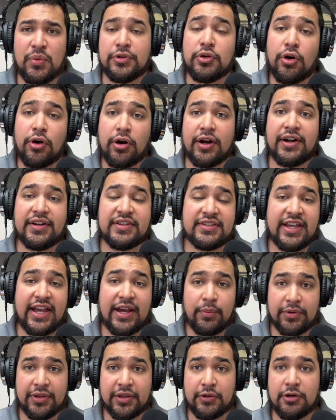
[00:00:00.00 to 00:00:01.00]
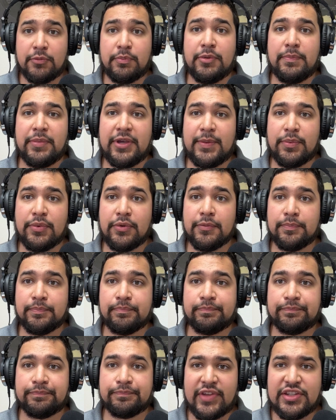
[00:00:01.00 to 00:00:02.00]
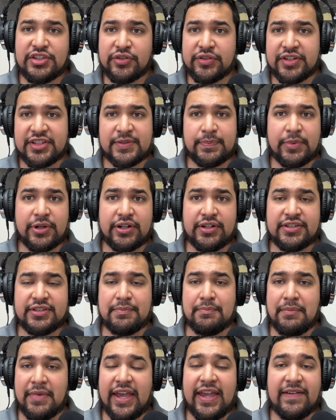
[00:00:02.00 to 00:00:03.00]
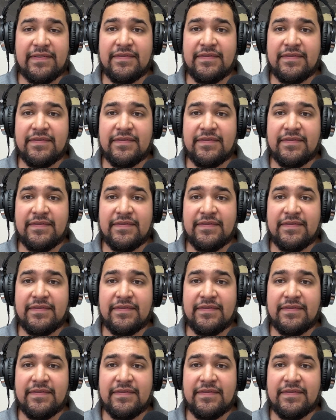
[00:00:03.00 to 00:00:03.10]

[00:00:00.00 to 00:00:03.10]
You are sat with a group of people, so experience may